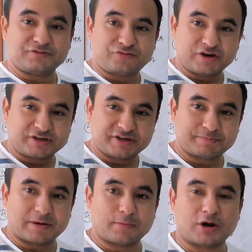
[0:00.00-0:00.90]
different
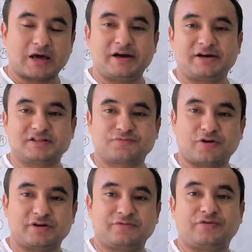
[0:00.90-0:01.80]
treatment modalities
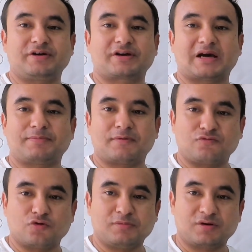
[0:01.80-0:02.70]
for different type of
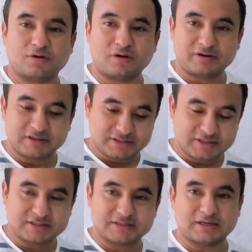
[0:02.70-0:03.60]
glomerular
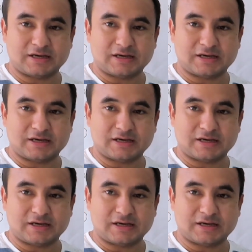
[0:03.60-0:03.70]
disease,